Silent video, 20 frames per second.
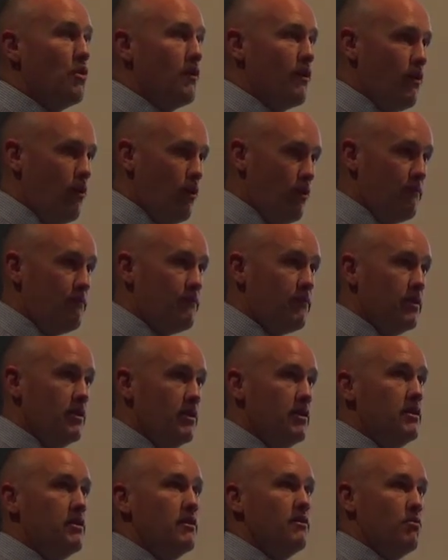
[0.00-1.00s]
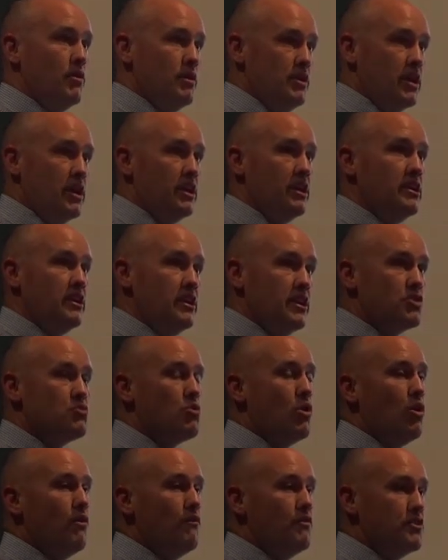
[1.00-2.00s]
off. When you get into Year
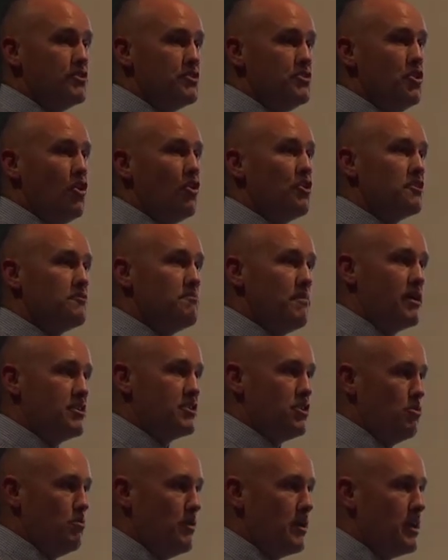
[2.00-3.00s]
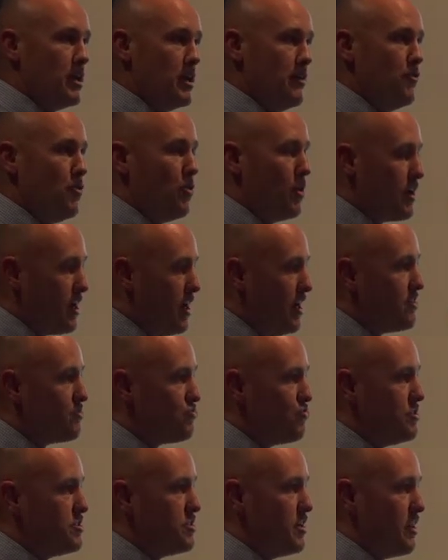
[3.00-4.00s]
12, there's not as much help we can give you, and I can't
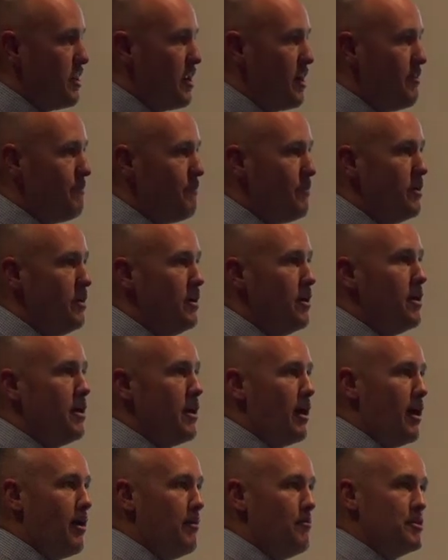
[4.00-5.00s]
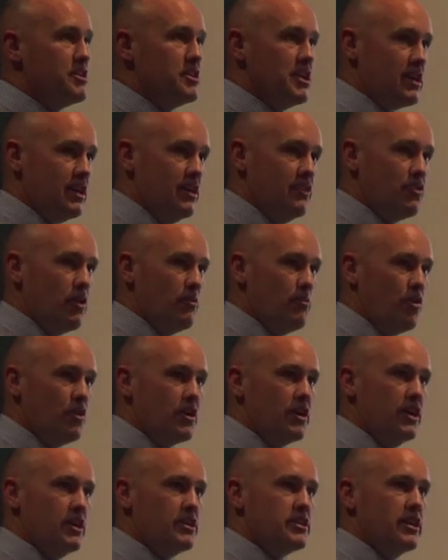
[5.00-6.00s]
stress that enough. And particularly as I'm not a
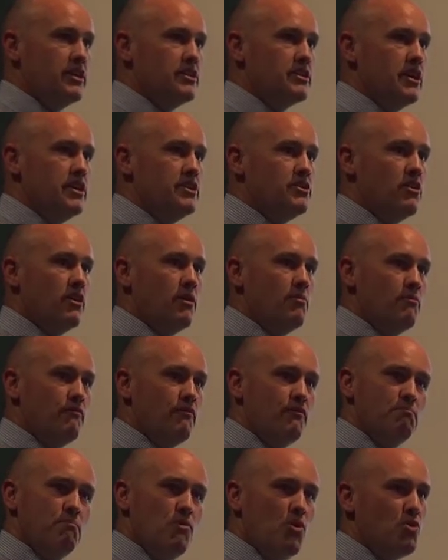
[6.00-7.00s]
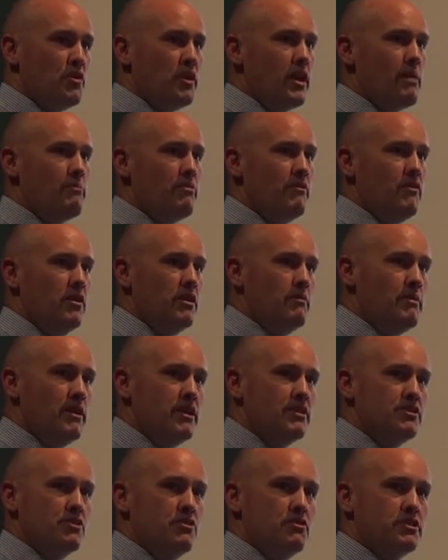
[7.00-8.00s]
Year 10 teacher, I'm more than happy for you to
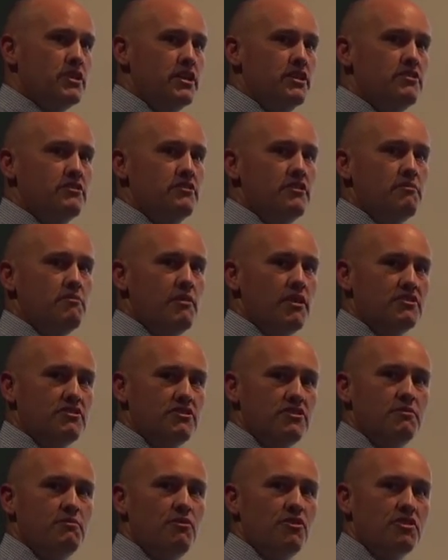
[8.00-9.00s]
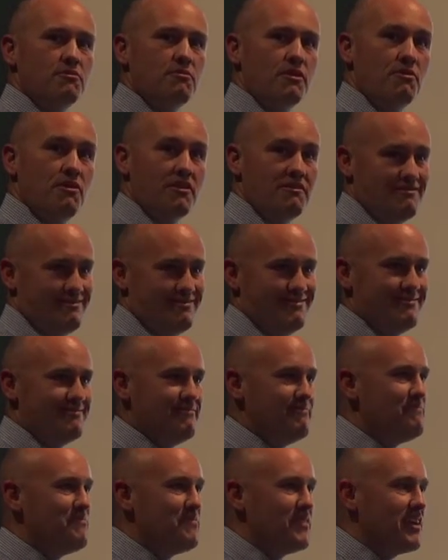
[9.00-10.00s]
pester your teachers as much as you possibly
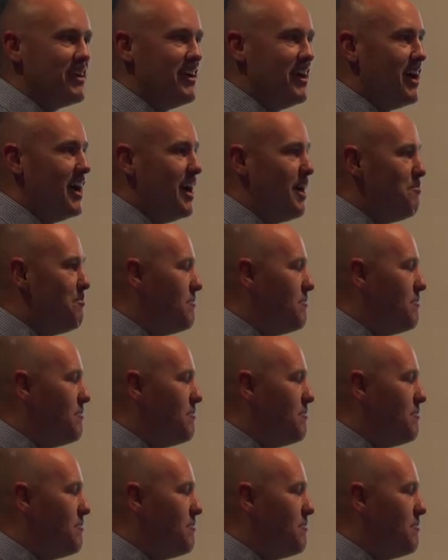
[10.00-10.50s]
want.